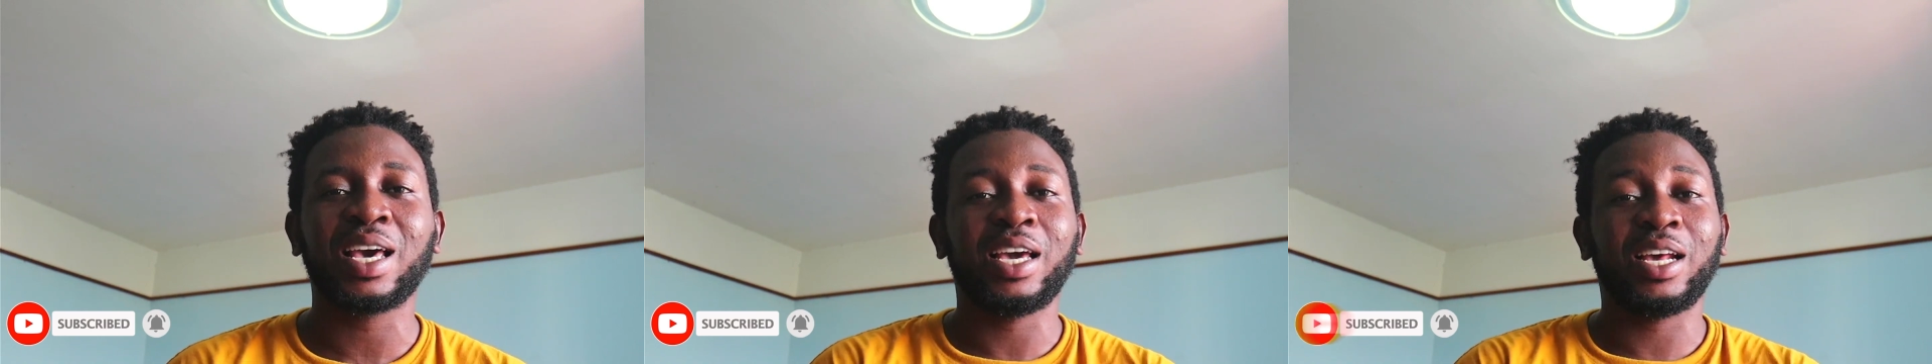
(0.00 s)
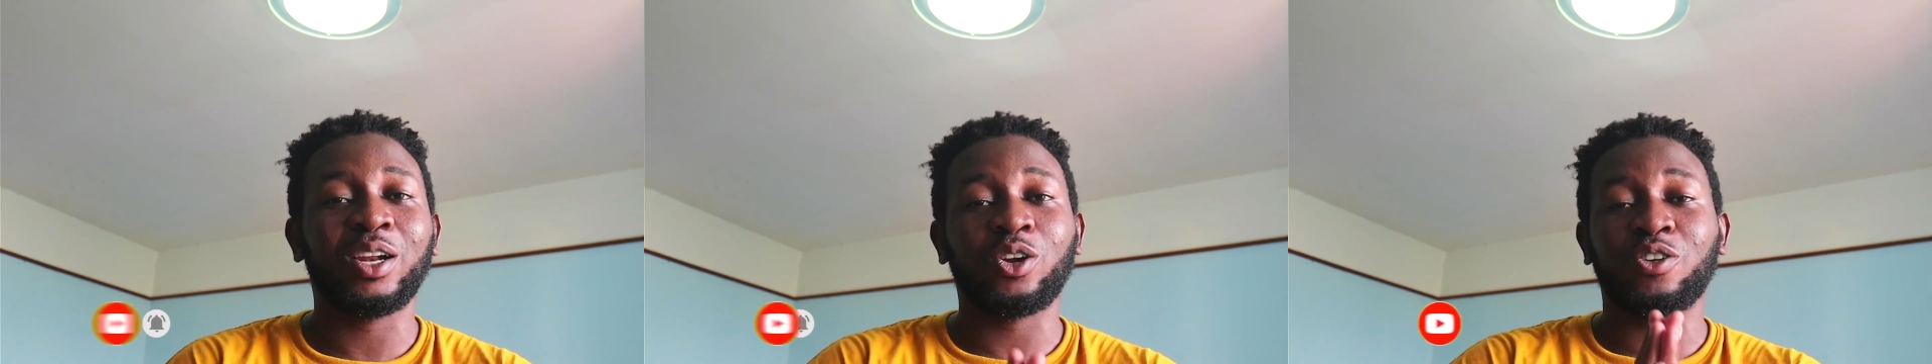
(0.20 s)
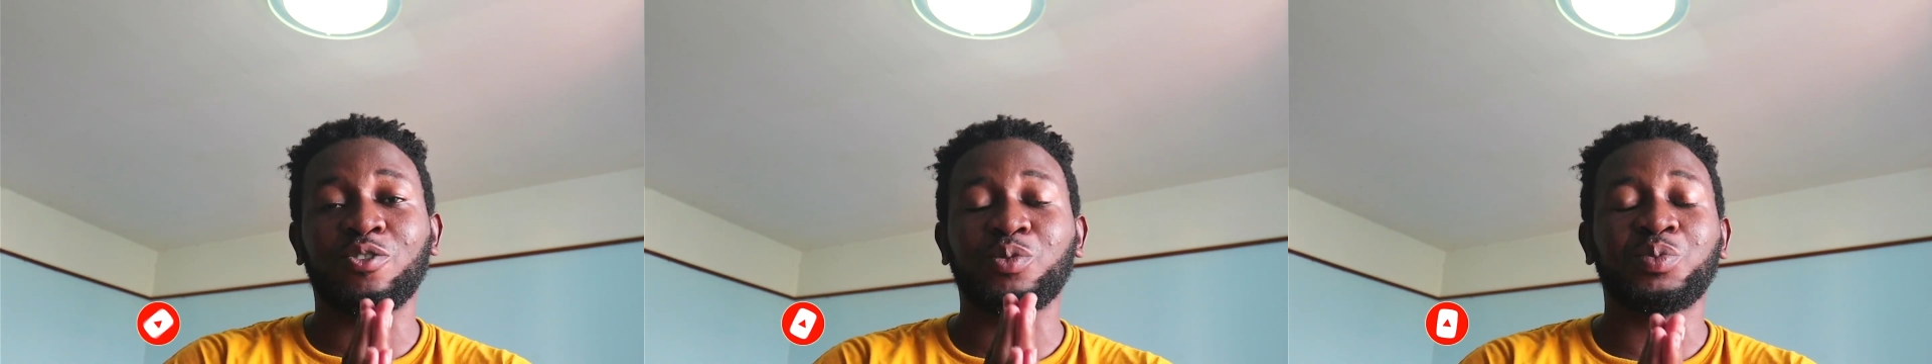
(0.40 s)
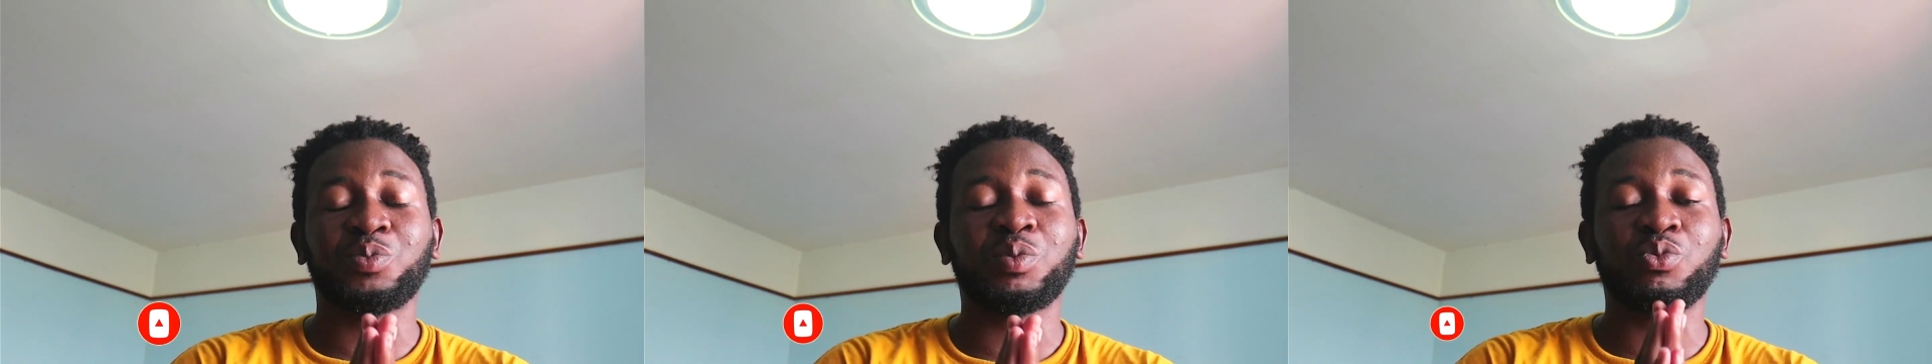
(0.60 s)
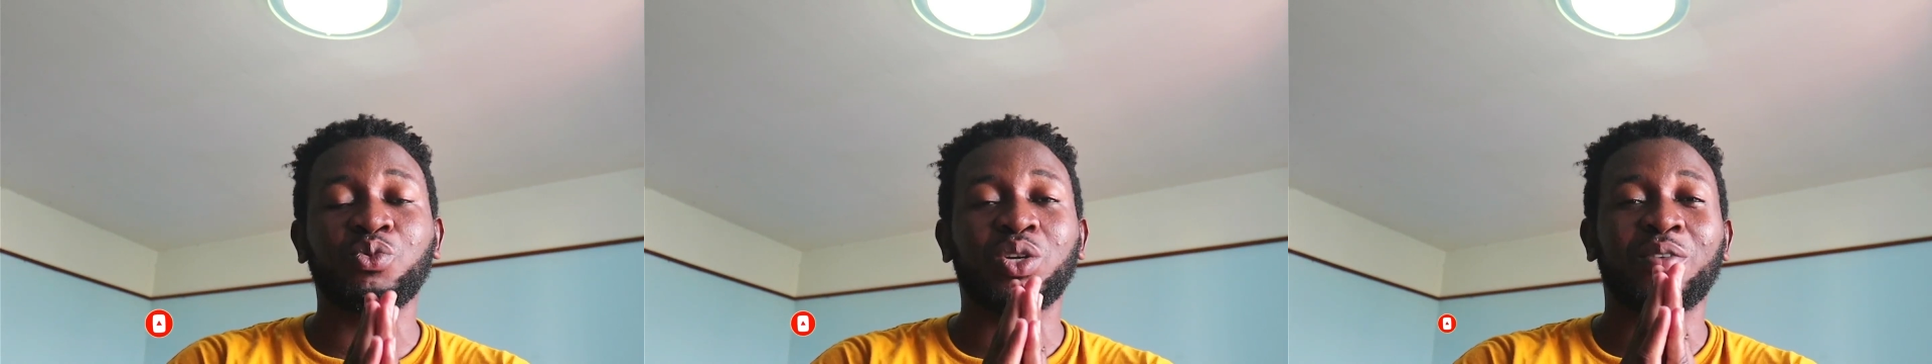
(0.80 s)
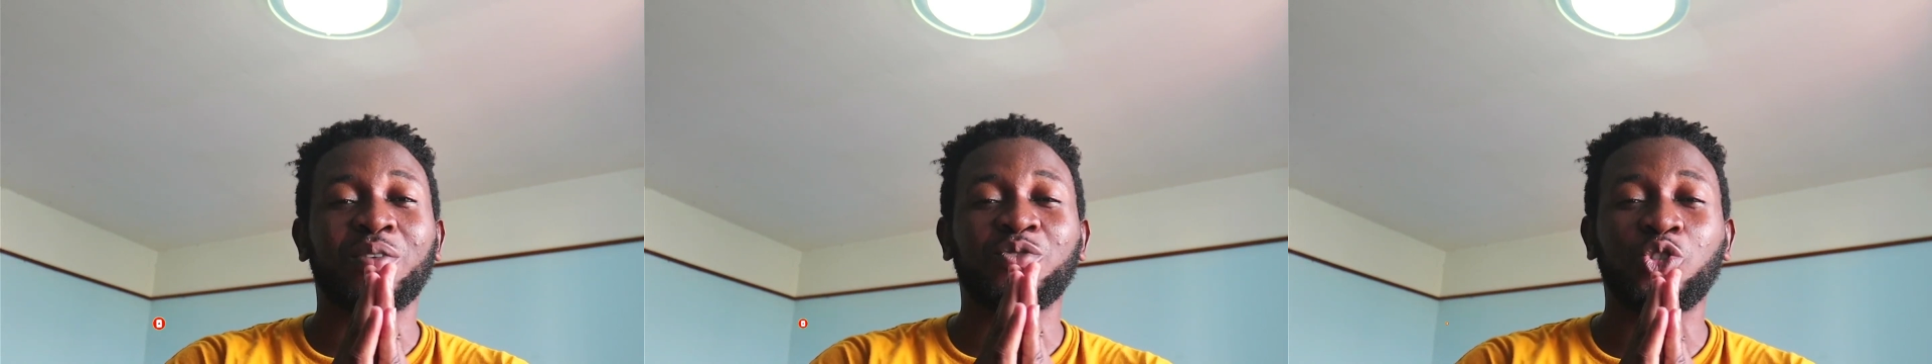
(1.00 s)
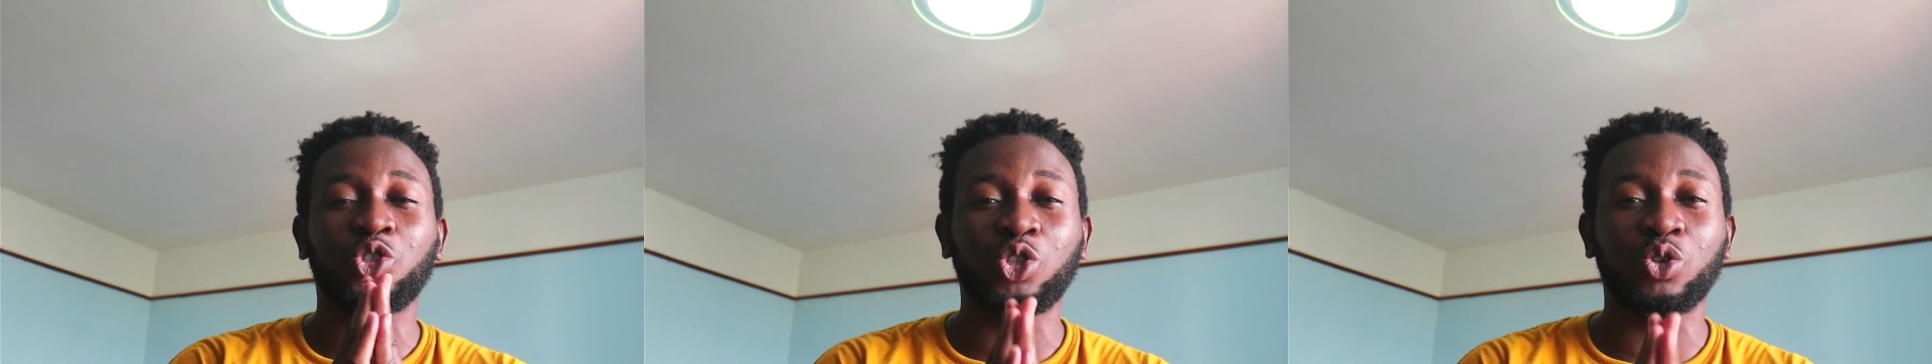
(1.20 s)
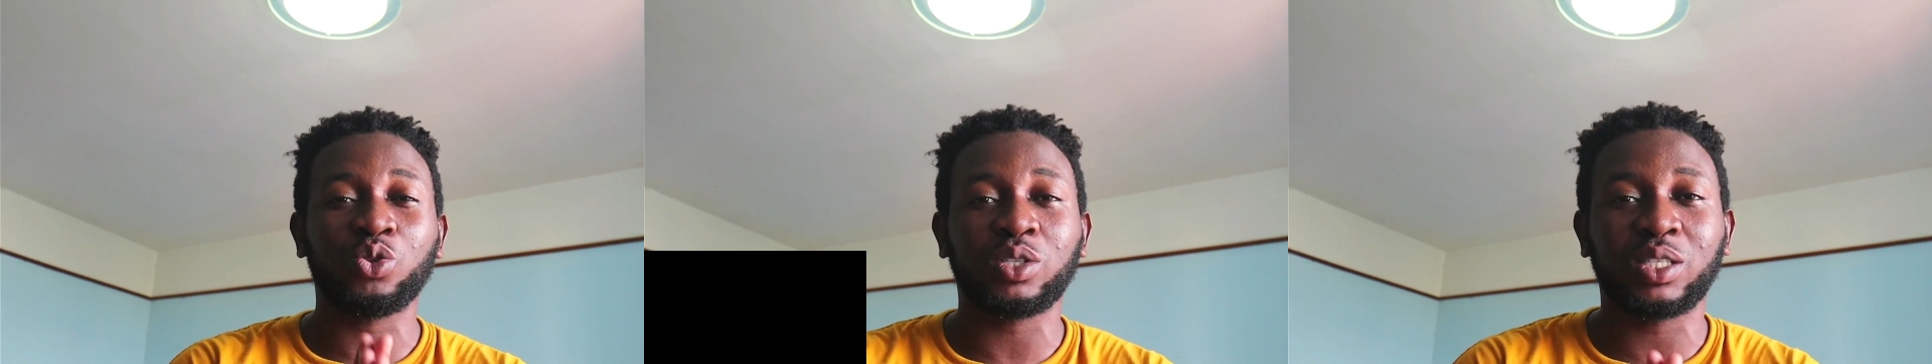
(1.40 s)
A lot of people would have
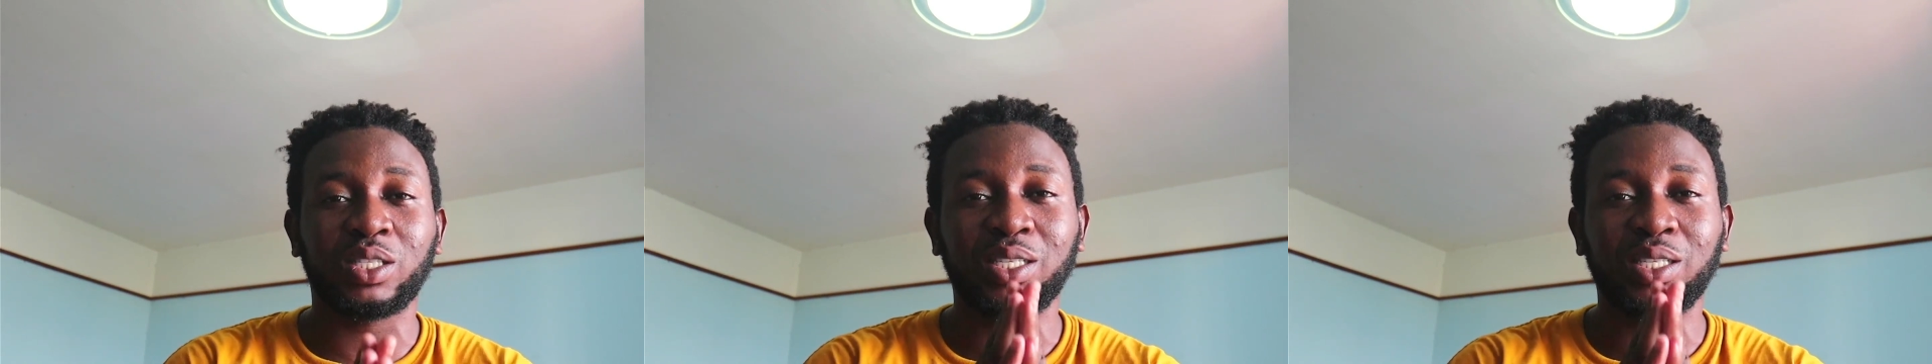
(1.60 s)
used